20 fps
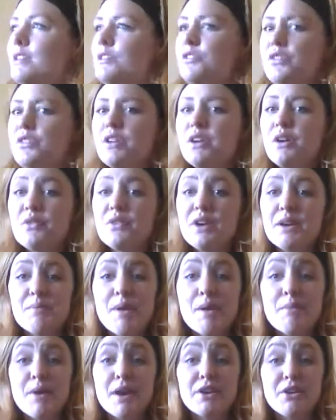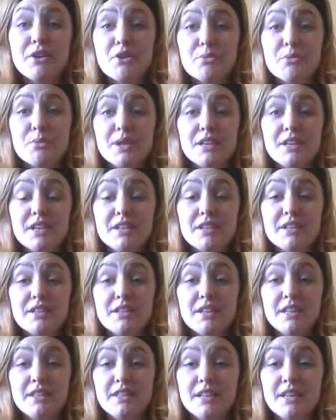So then I'll ride my bike home
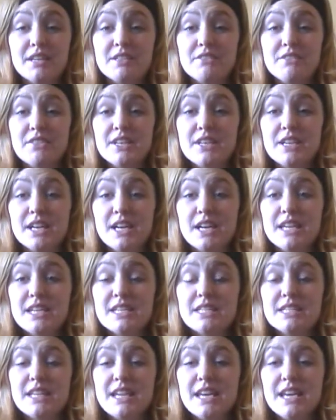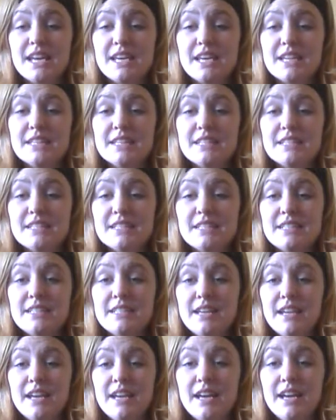at the end of the night and
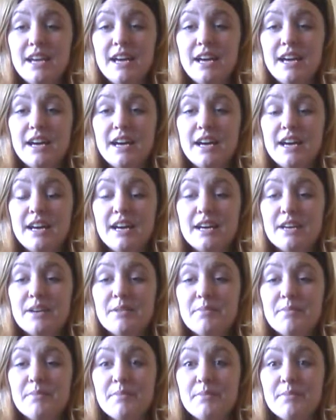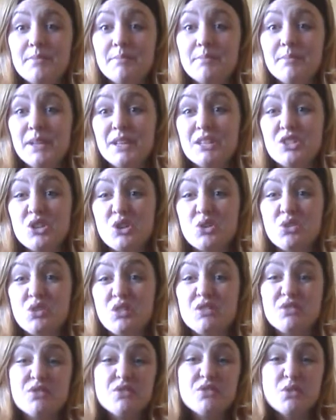be a total
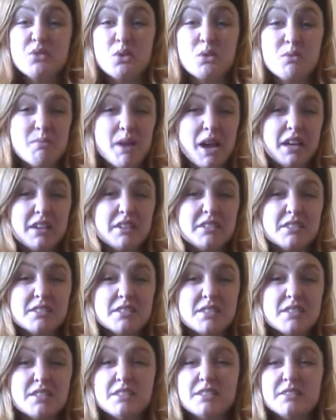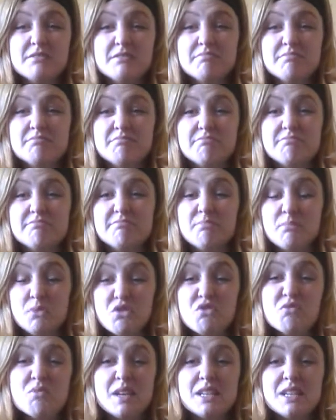of 4 miles
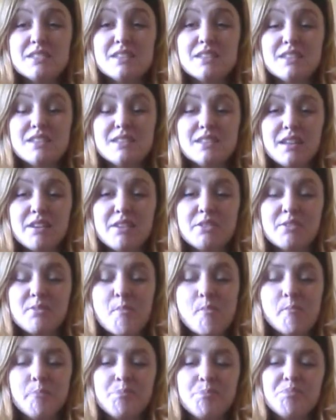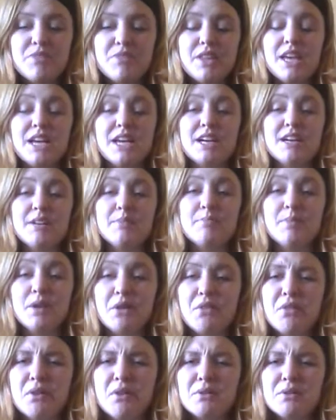movement. So
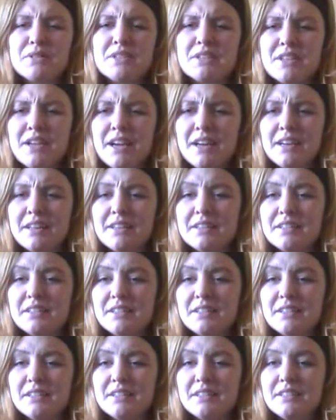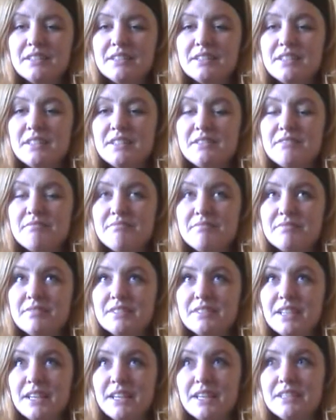although it's not
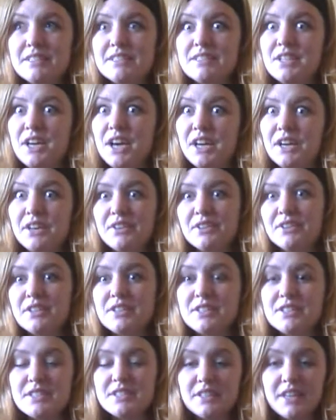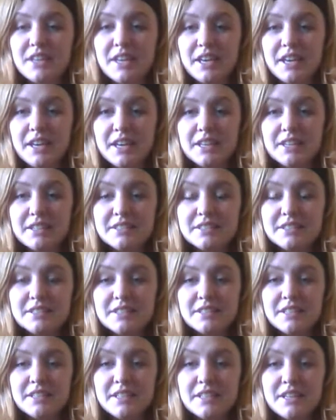like tirelessly,
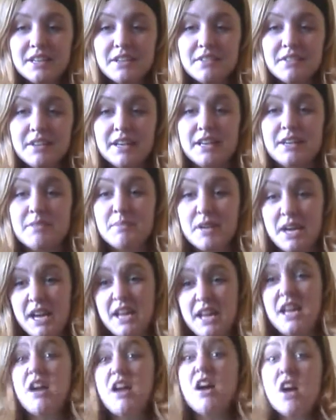like I'm not